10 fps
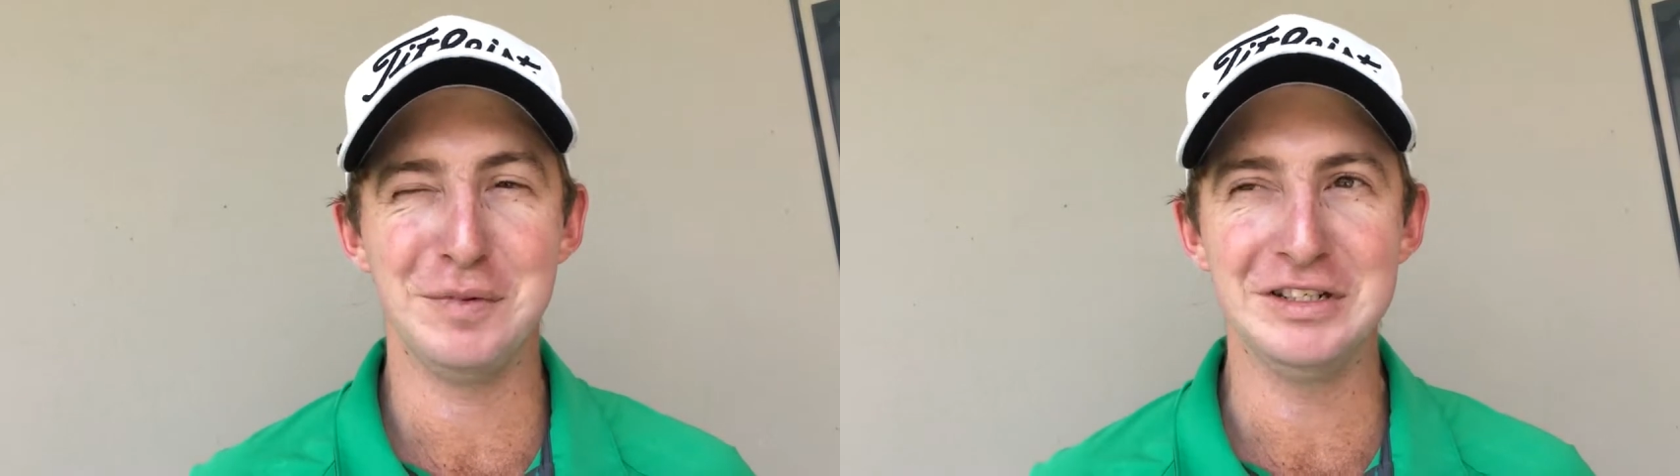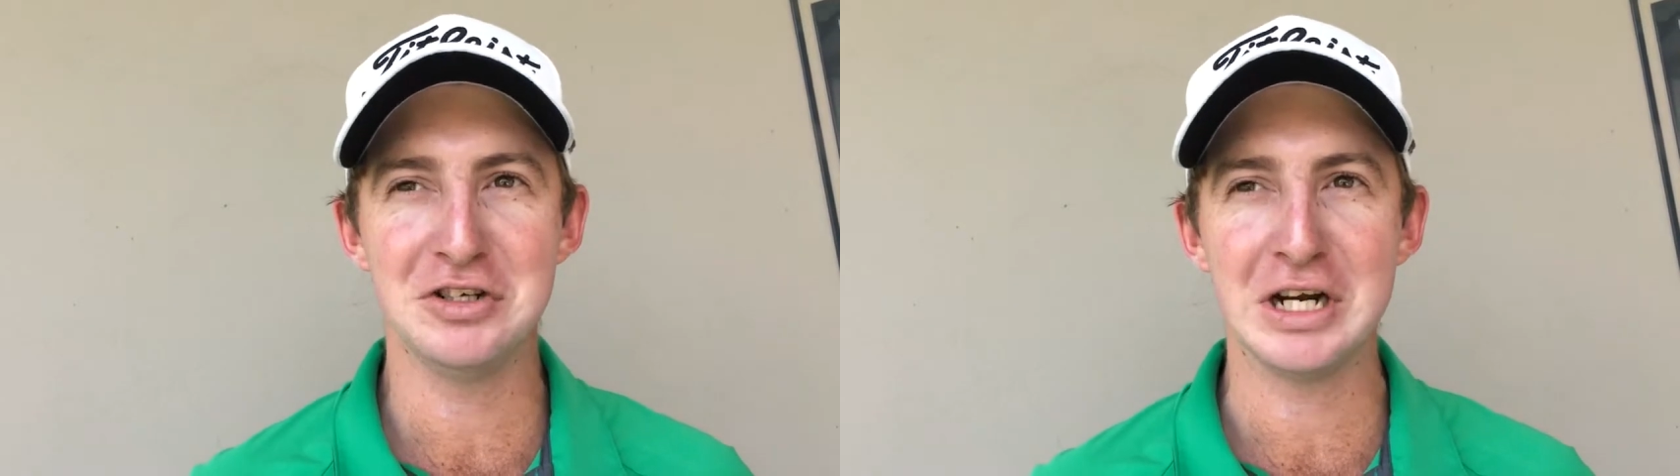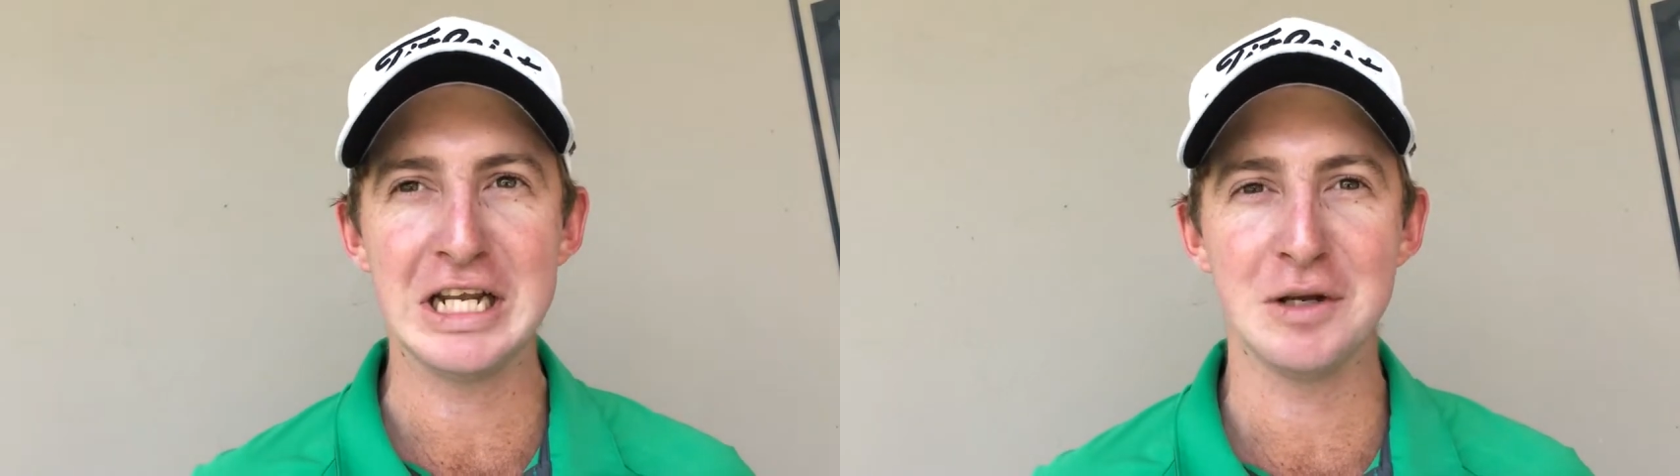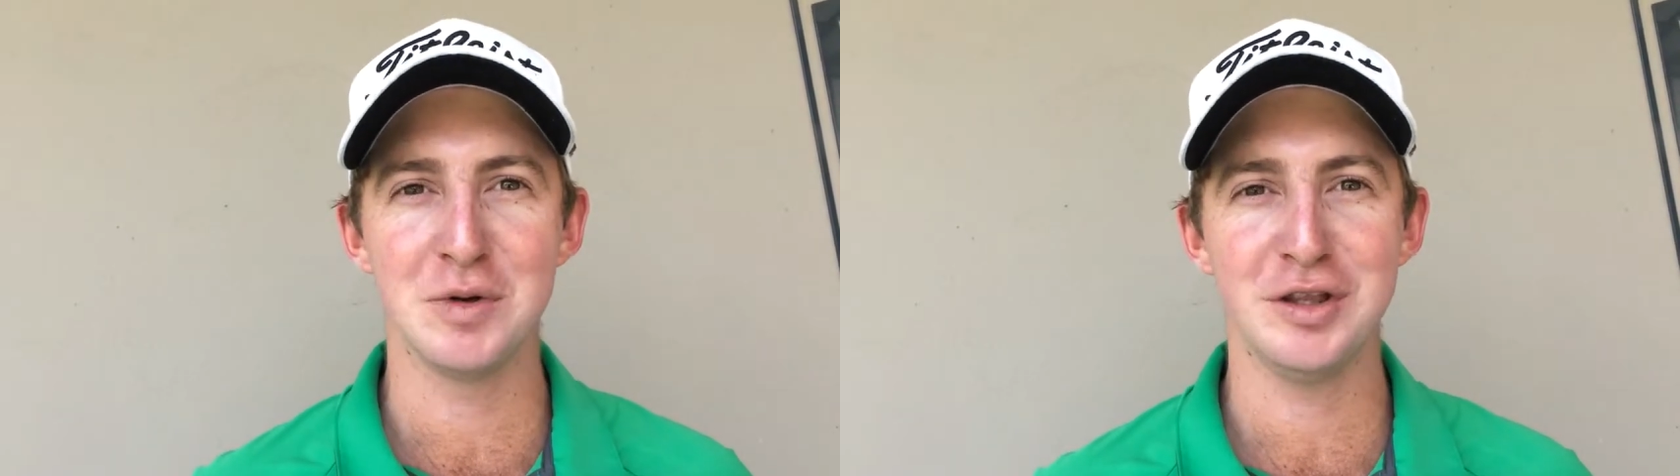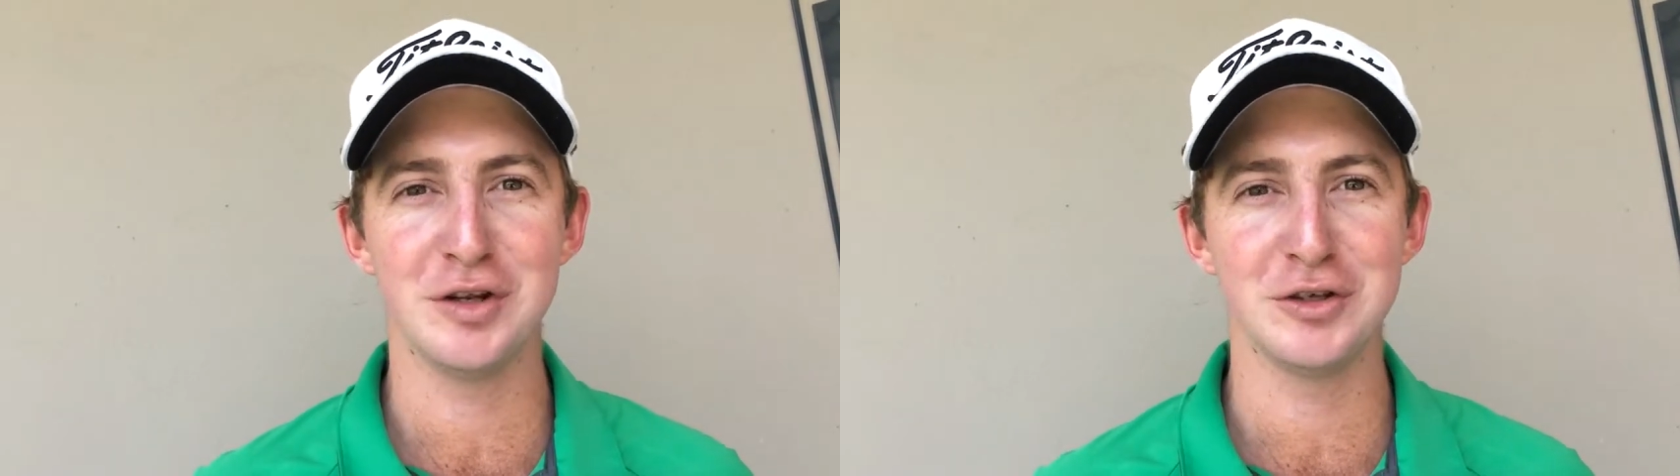Been struggling a
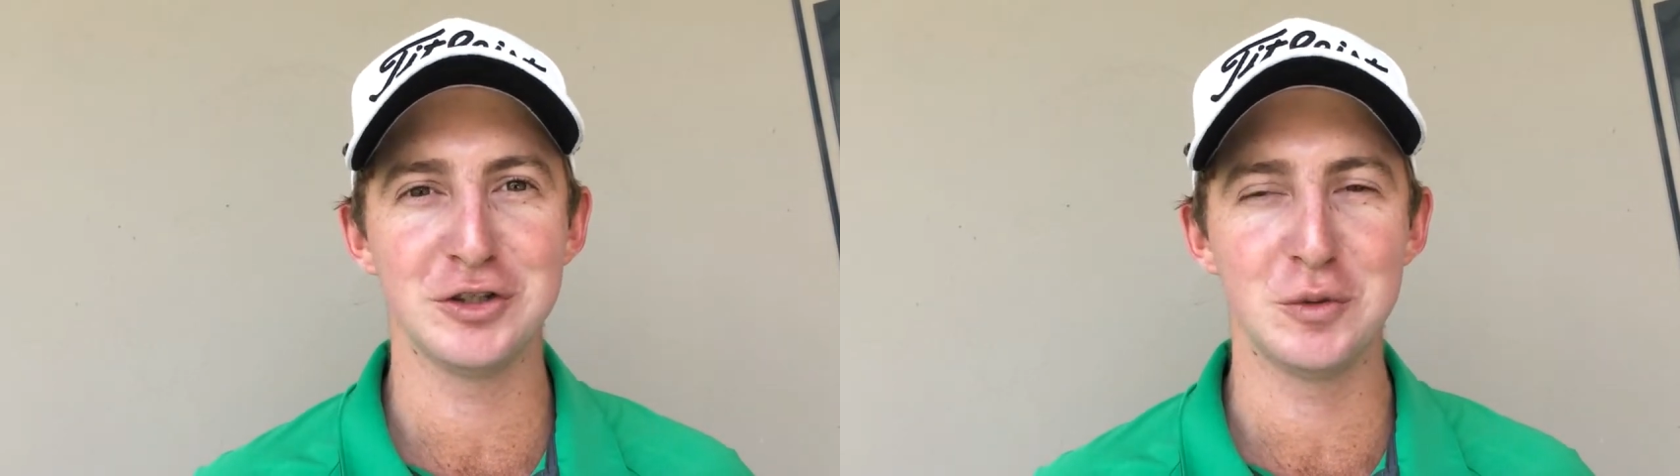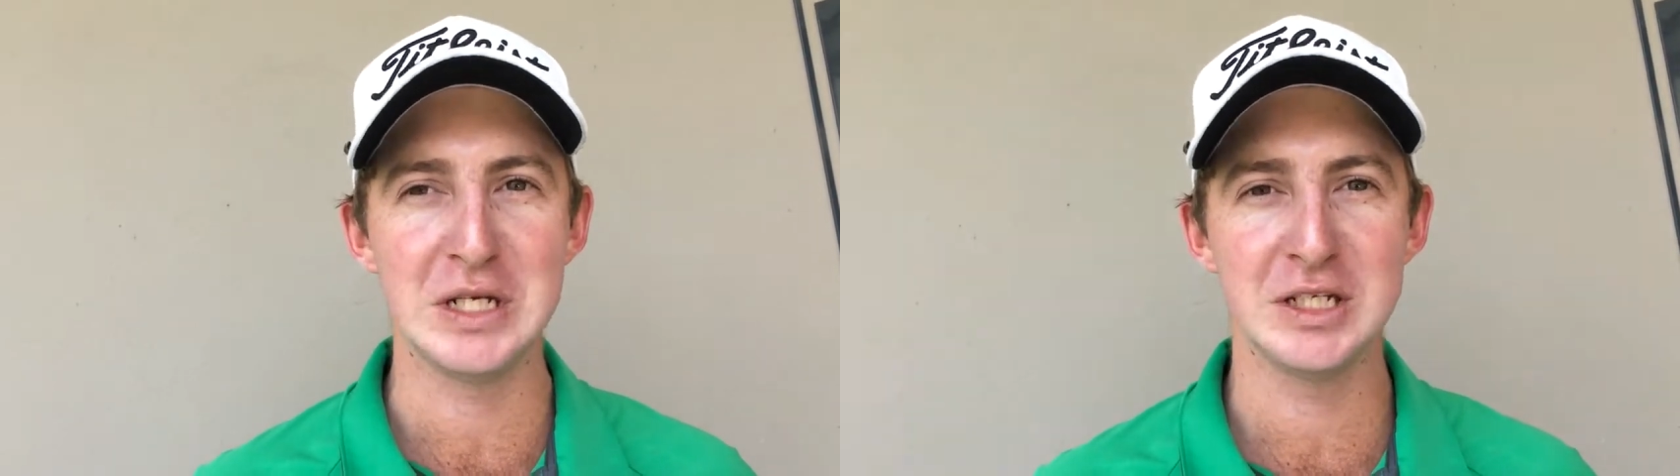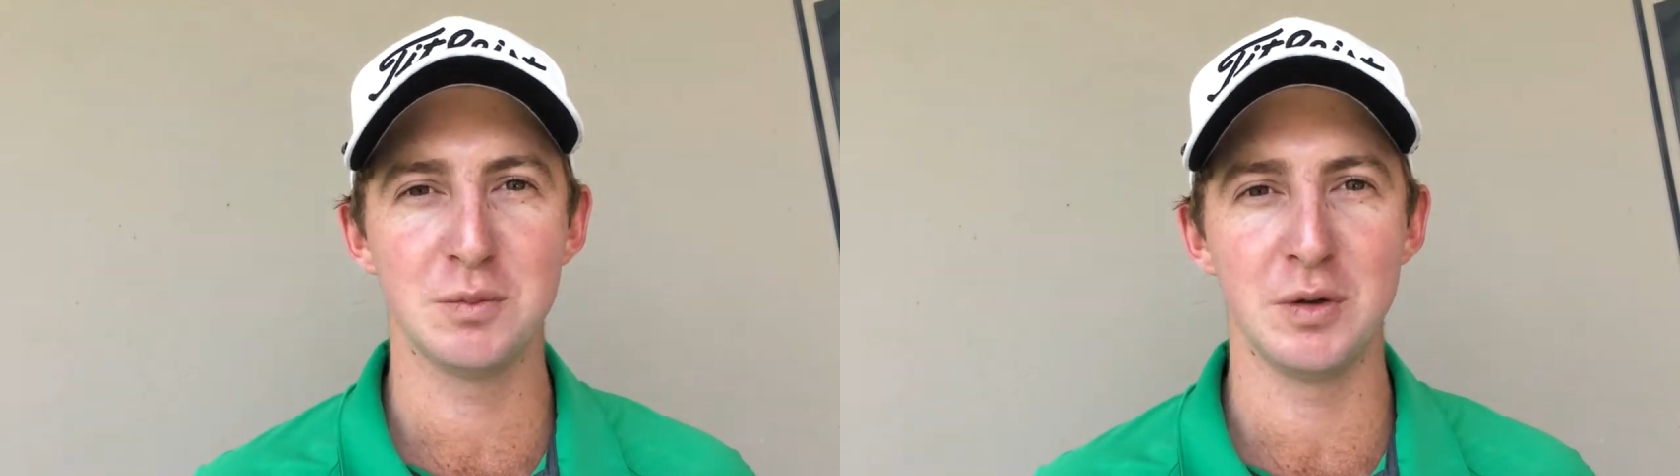bit the last two weeks.